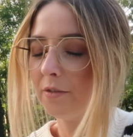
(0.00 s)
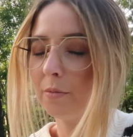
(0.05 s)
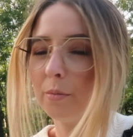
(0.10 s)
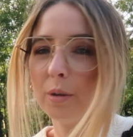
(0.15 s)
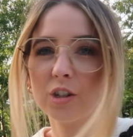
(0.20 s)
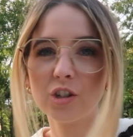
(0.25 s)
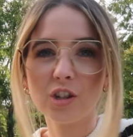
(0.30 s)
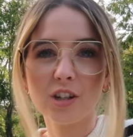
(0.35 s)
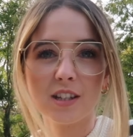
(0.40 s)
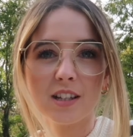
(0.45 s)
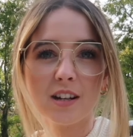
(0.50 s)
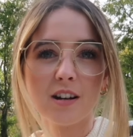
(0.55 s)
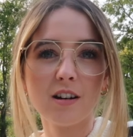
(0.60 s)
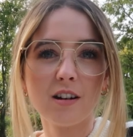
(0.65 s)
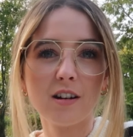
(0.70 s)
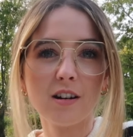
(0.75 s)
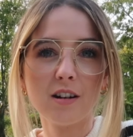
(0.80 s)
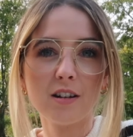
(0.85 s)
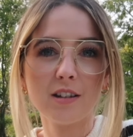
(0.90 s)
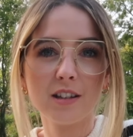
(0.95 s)
which is
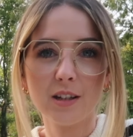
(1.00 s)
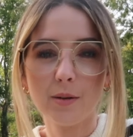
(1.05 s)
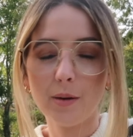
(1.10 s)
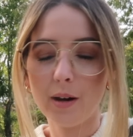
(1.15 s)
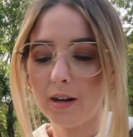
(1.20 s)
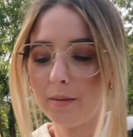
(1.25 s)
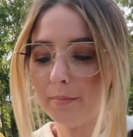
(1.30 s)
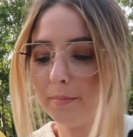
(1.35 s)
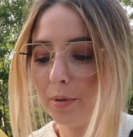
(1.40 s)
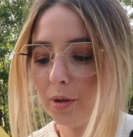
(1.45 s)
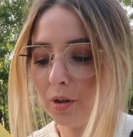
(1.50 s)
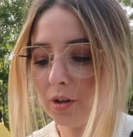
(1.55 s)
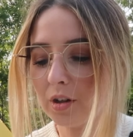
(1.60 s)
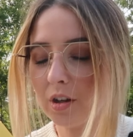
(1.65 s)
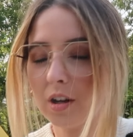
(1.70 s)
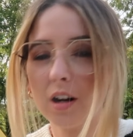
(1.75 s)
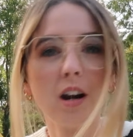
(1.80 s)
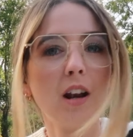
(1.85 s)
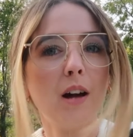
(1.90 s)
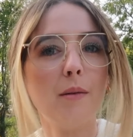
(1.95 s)
our Zoella book
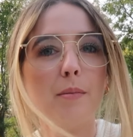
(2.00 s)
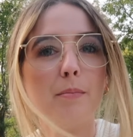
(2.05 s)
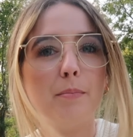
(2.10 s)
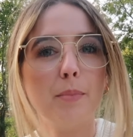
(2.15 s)
club